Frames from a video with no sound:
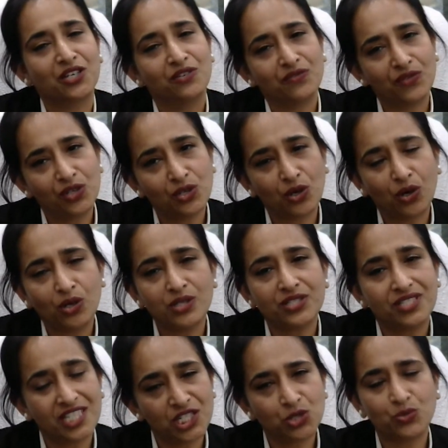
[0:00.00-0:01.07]
we all
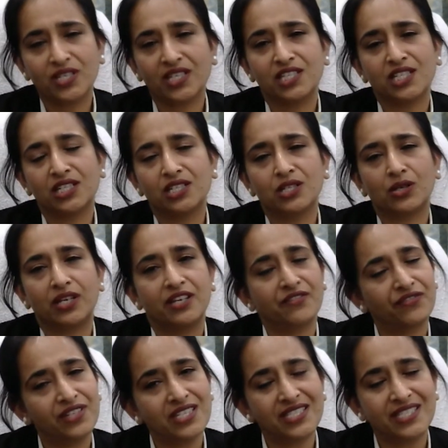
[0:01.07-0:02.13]
sit together
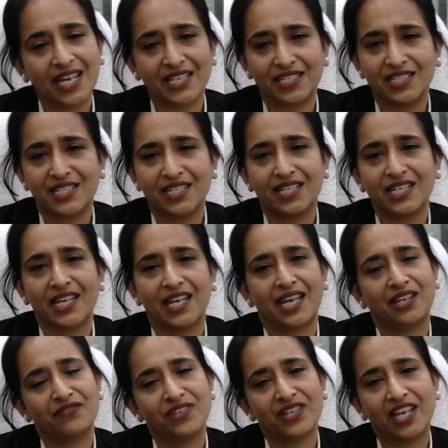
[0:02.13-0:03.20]
every Saturday
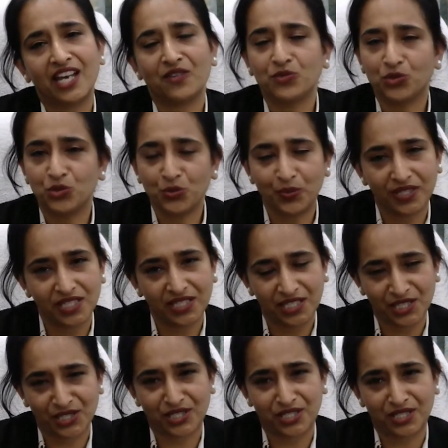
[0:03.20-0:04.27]
and we have group
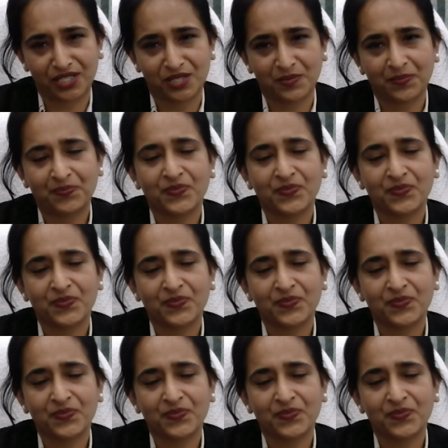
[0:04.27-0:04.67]
meditations.